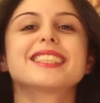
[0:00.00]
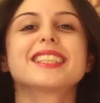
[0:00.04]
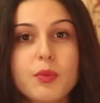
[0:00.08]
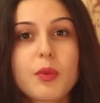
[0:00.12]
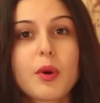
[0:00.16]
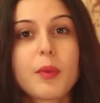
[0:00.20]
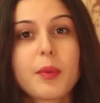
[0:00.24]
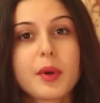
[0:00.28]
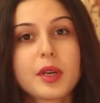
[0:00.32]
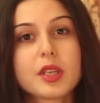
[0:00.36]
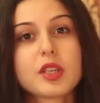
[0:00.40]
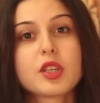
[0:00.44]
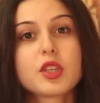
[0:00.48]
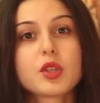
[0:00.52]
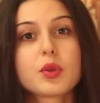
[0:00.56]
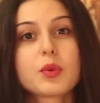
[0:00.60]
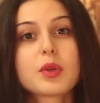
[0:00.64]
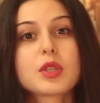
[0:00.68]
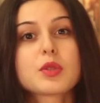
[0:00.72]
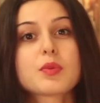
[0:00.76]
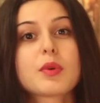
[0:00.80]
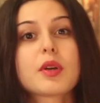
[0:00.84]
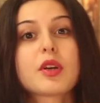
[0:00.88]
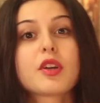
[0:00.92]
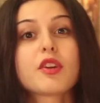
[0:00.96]
What we're gonna do
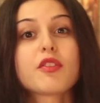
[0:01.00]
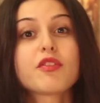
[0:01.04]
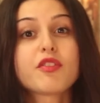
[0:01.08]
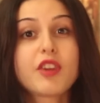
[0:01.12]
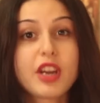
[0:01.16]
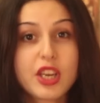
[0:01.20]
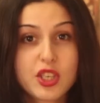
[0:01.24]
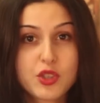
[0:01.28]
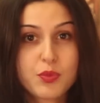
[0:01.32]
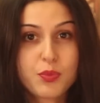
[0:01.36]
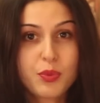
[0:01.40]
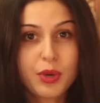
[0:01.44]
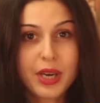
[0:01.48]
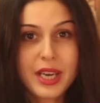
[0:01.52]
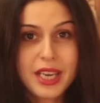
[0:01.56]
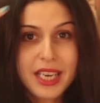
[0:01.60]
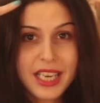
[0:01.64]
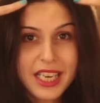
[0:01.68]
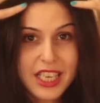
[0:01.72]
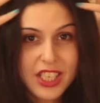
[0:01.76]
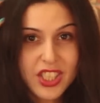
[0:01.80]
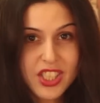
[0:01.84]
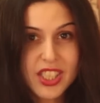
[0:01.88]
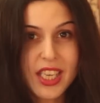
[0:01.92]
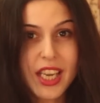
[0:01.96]
is we're gonna French braid
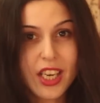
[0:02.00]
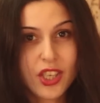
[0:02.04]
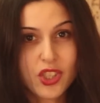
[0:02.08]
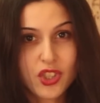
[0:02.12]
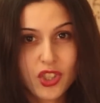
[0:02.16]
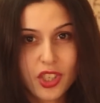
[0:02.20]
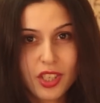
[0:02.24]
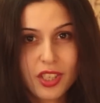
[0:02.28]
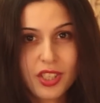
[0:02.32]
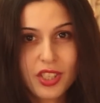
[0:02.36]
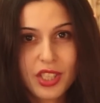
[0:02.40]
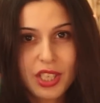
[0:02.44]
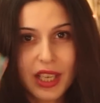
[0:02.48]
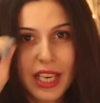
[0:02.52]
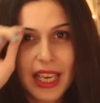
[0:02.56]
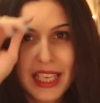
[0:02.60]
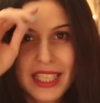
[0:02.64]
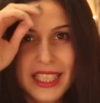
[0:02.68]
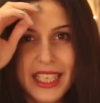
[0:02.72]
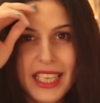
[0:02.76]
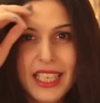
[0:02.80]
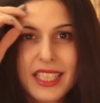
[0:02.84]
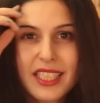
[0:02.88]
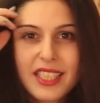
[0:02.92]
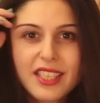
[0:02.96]
each section. So
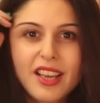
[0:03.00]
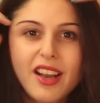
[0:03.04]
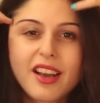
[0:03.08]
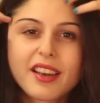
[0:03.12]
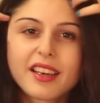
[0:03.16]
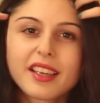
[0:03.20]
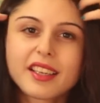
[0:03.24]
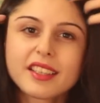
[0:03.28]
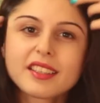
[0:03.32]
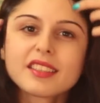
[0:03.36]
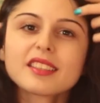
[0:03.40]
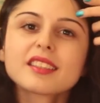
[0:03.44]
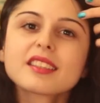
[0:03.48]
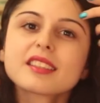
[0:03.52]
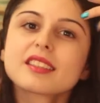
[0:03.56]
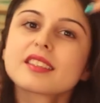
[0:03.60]
let's get started.